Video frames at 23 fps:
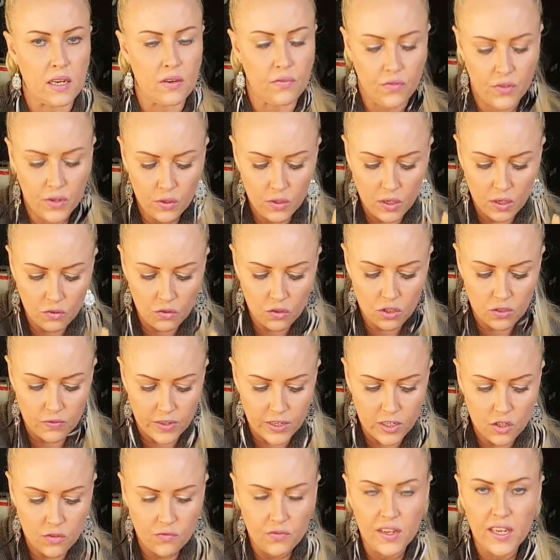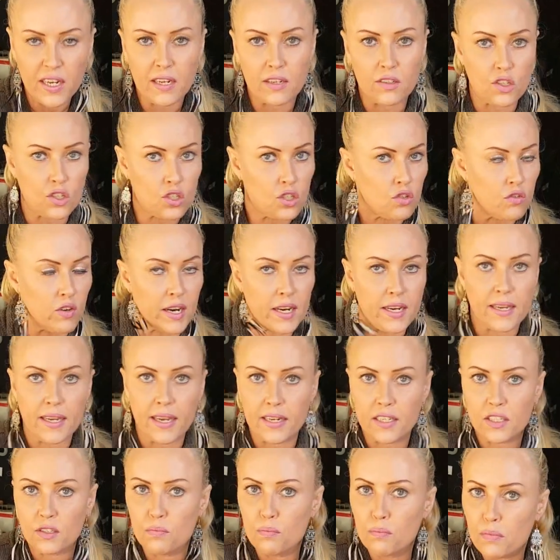If you don't syringe feed and just try to get
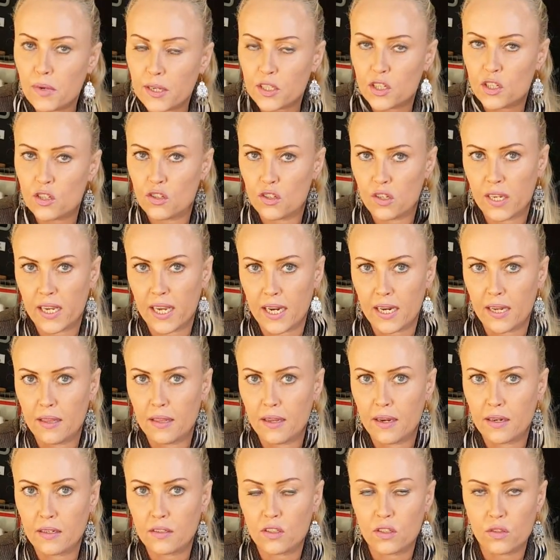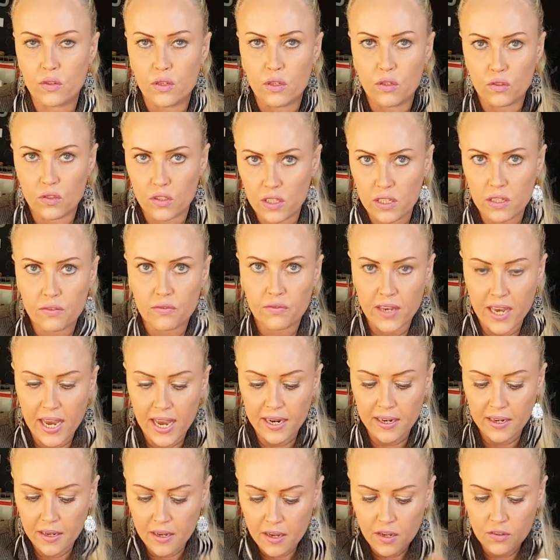as much as you can in there until you see a vet
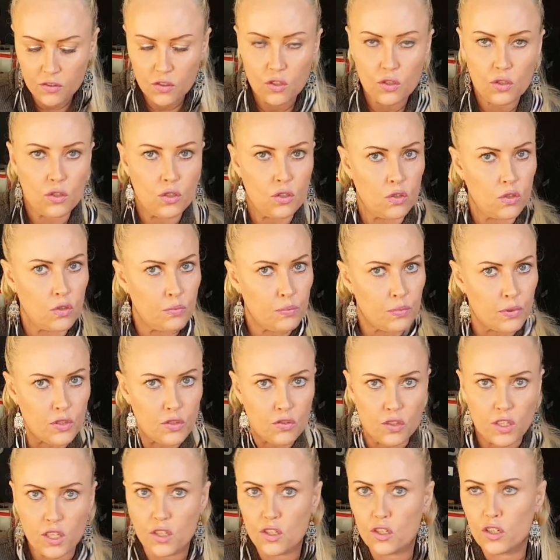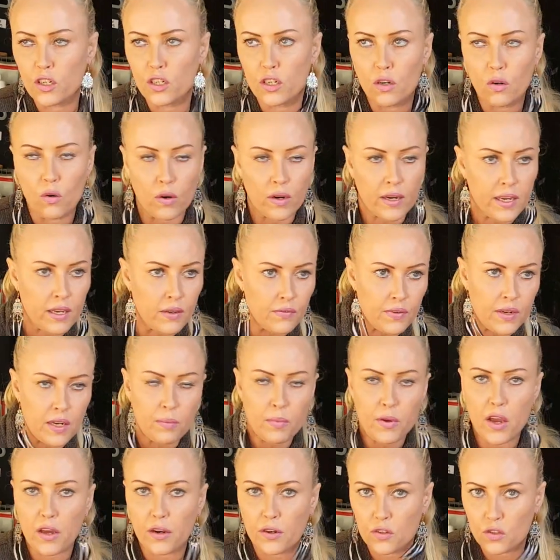to do a procedure or give
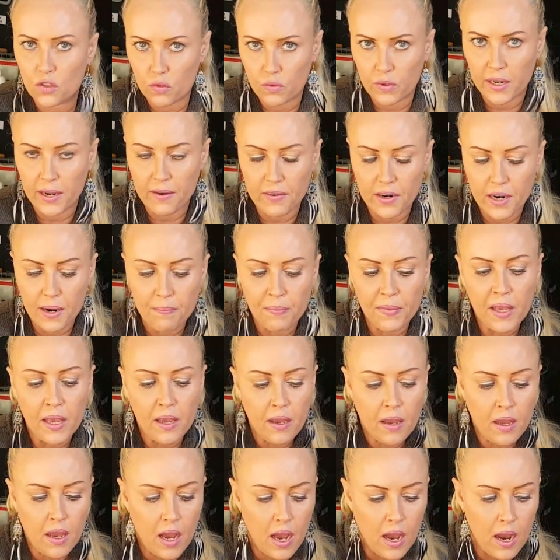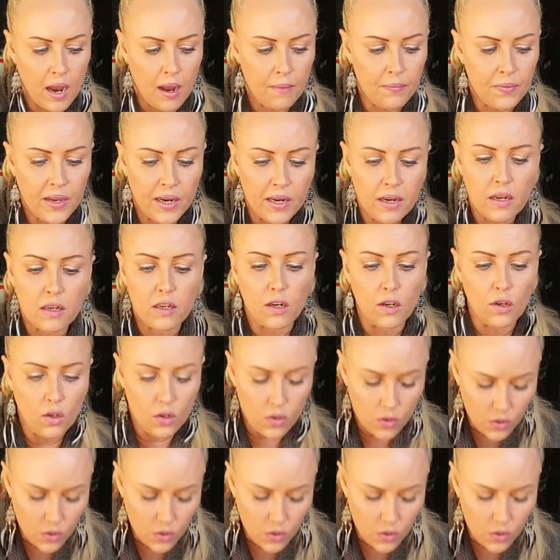antibiotics or whatever, they're gonna